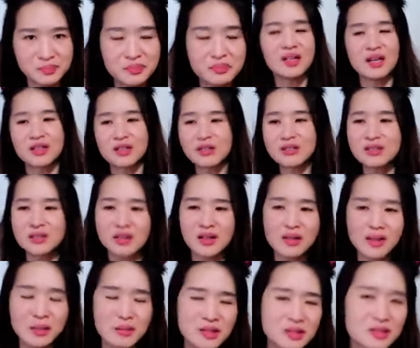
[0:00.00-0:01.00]
Yeah, those
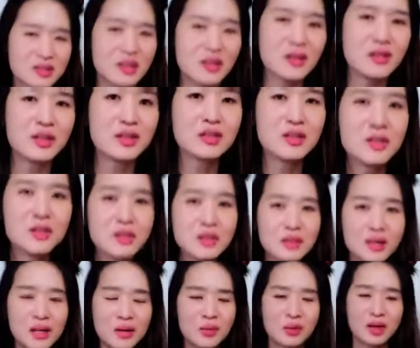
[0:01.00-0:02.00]
sound a bit scary too.
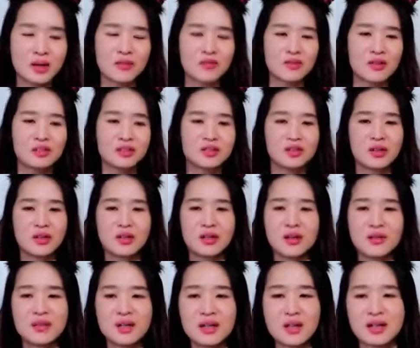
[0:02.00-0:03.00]
Like when I first heard
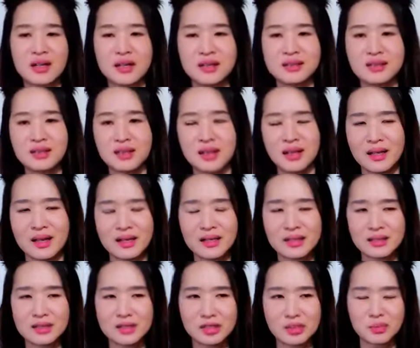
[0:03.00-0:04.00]
of it and I did a
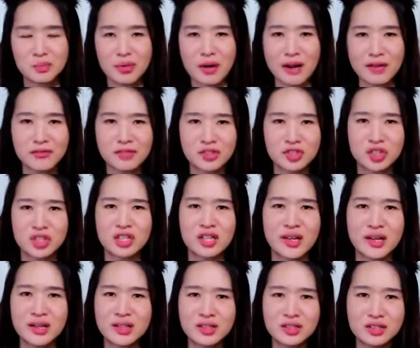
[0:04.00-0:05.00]
English breakfast
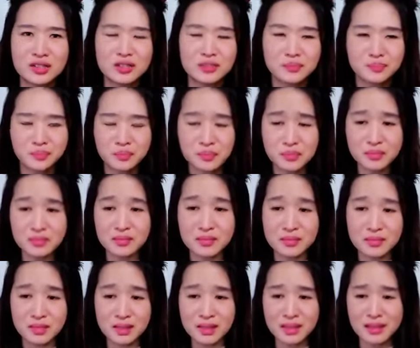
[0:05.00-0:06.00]
challenge
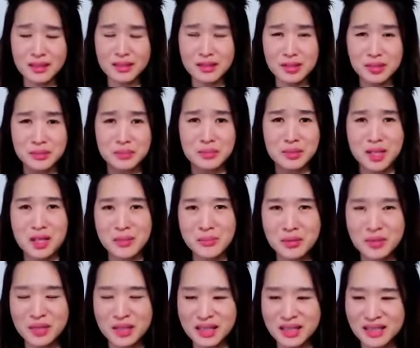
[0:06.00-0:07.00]
and there's blood
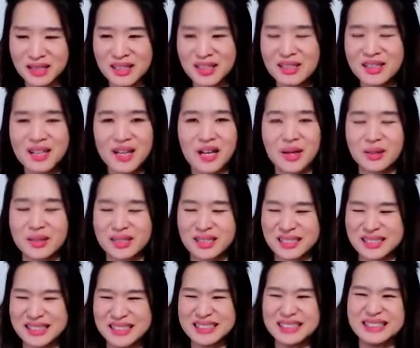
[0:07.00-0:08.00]
pudding, I was
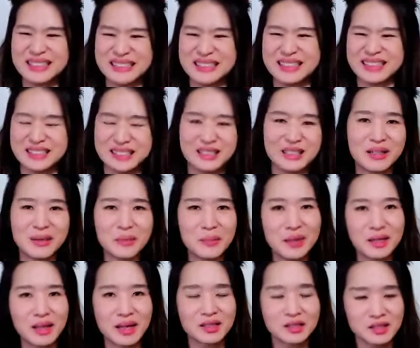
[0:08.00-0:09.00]
like, ooh, you know,
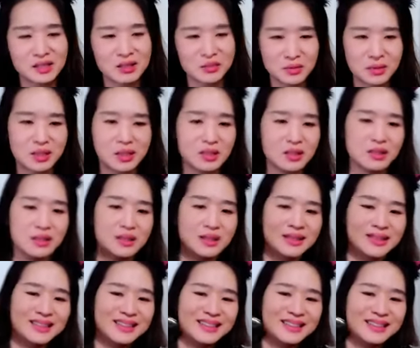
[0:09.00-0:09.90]
but actually it's really good.